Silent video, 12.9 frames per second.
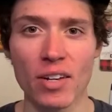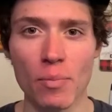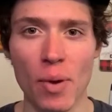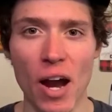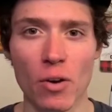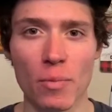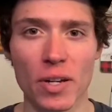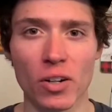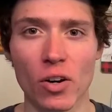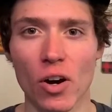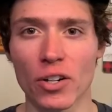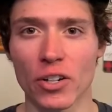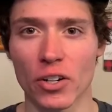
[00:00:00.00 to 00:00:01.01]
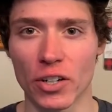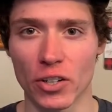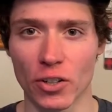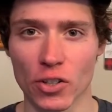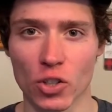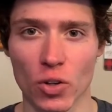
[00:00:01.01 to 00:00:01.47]
a power meter on your
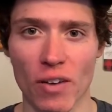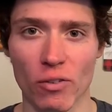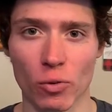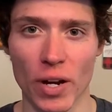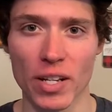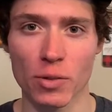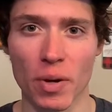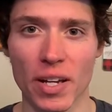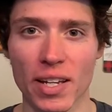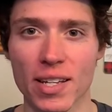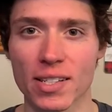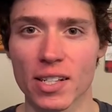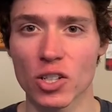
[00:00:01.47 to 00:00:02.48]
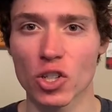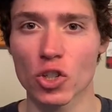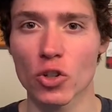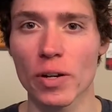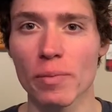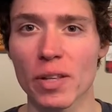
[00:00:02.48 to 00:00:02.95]
endurance gravel race bike is
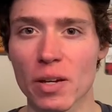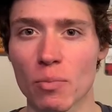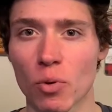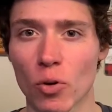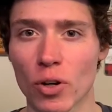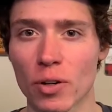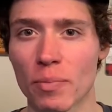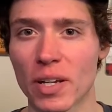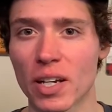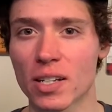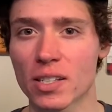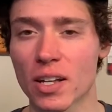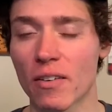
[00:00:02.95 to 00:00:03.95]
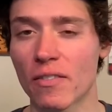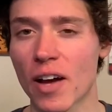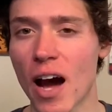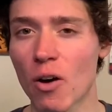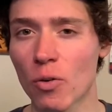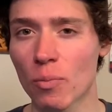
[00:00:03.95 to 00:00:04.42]
extremely important because of
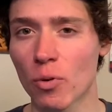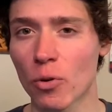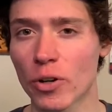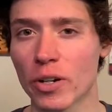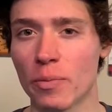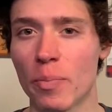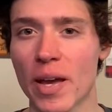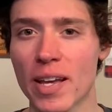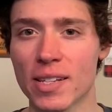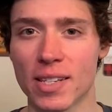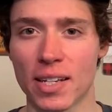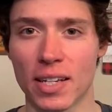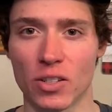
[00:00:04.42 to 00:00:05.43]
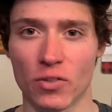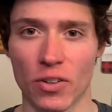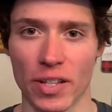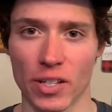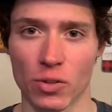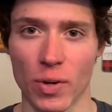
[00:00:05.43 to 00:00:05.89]
how important pacing is for
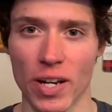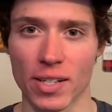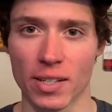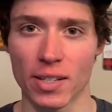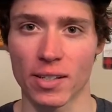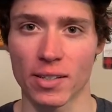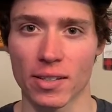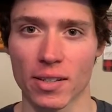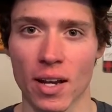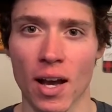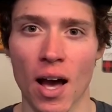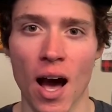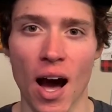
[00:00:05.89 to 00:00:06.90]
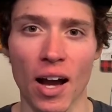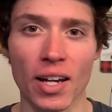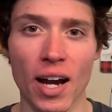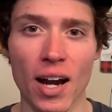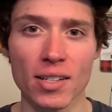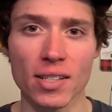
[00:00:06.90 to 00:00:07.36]
these races. I
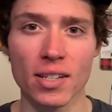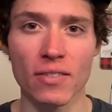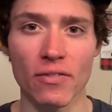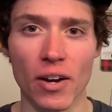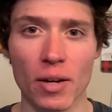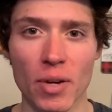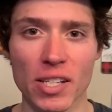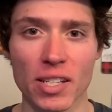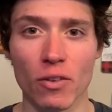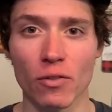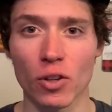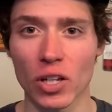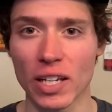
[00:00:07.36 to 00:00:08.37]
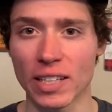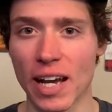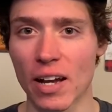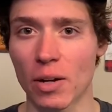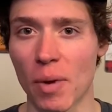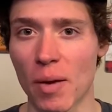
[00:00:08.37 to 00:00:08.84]
constantly find myself looking
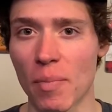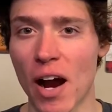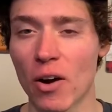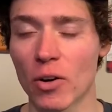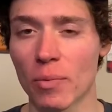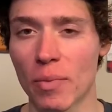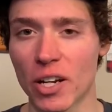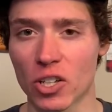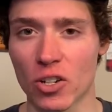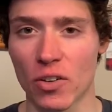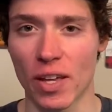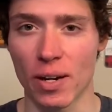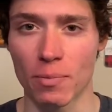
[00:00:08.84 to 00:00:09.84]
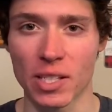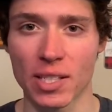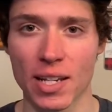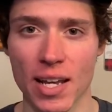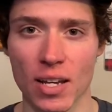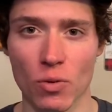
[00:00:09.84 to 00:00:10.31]
down at my power to make sure that I'm
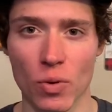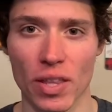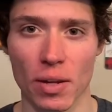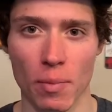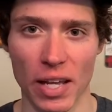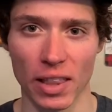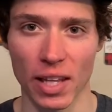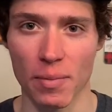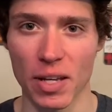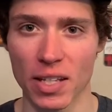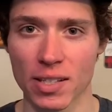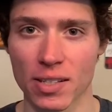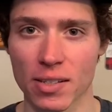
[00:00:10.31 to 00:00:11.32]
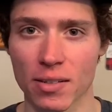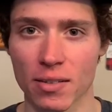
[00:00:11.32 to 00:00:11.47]
staying within my limits.